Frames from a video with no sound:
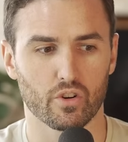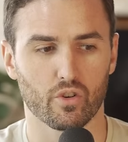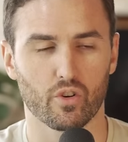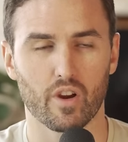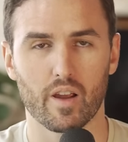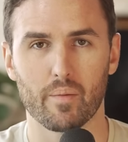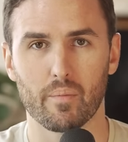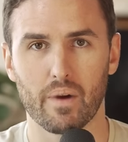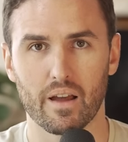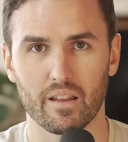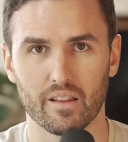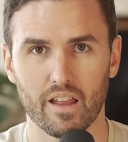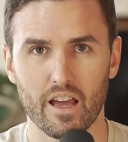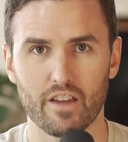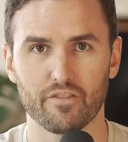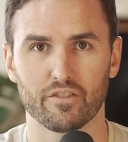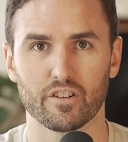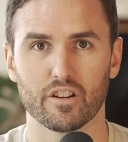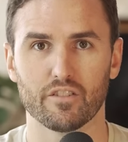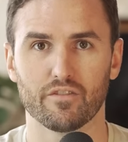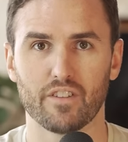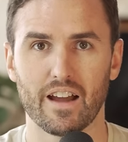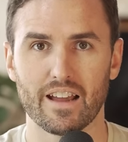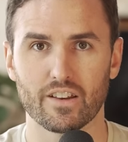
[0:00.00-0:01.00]
create my life.
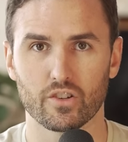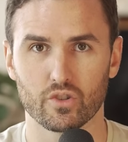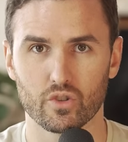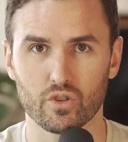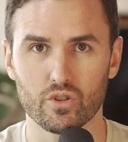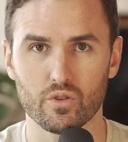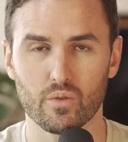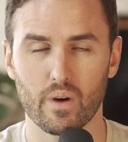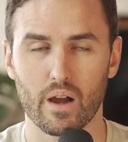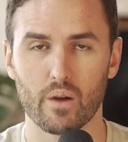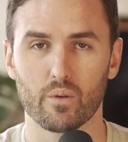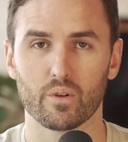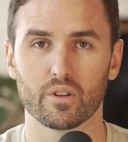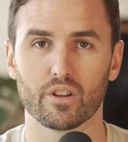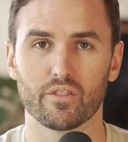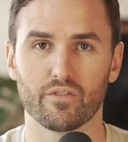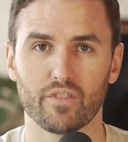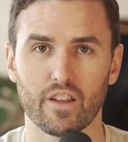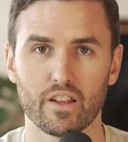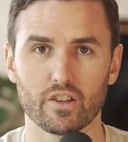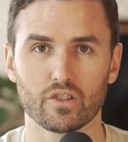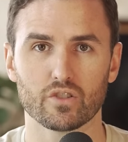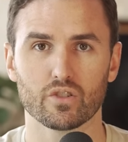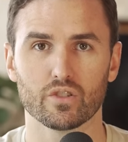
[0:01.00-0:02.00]
And if I do, I will
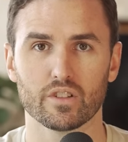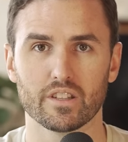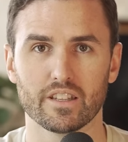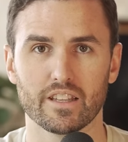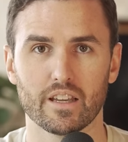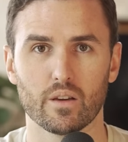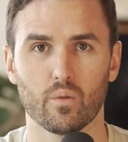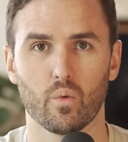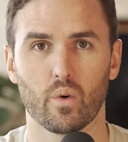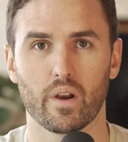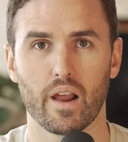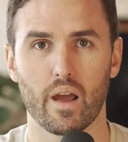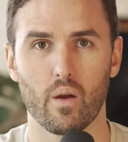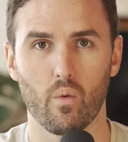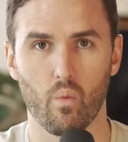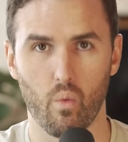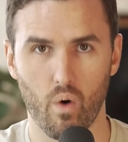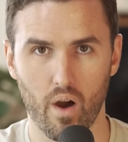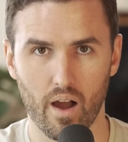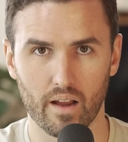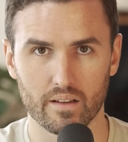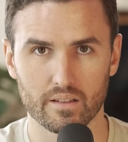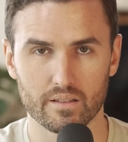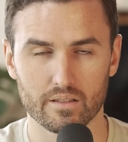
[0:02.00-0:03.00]
eventually get what I
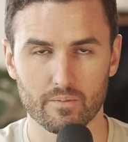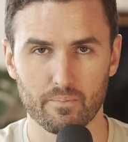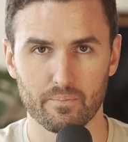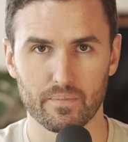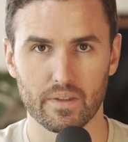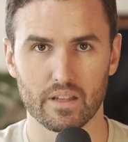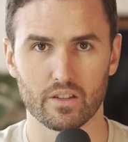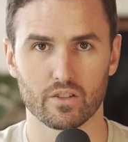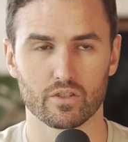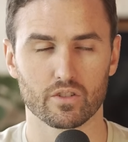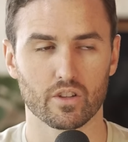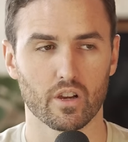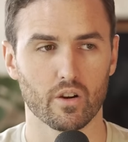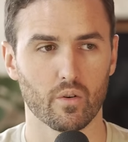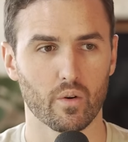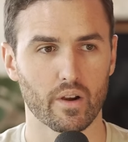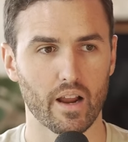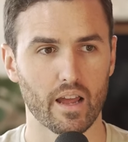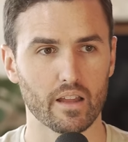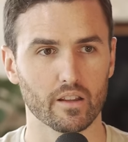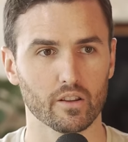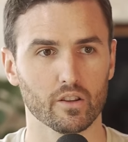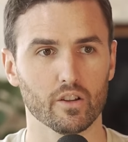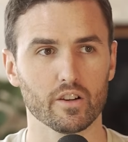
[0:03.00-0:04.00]
want. And so when
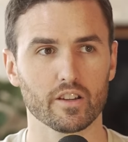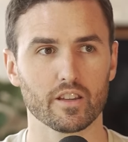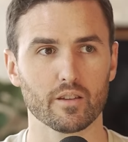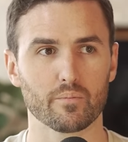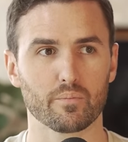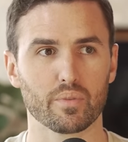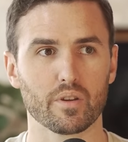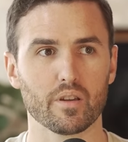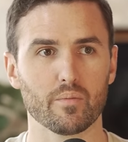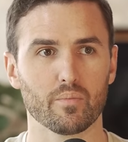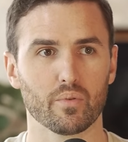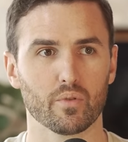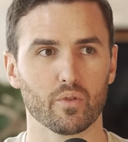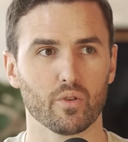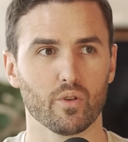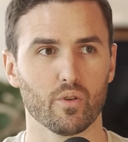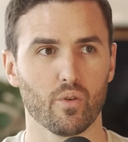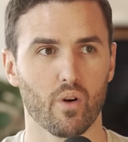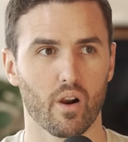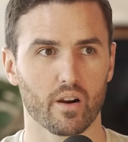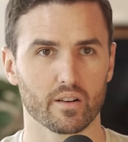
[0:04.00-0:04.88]
I look at people who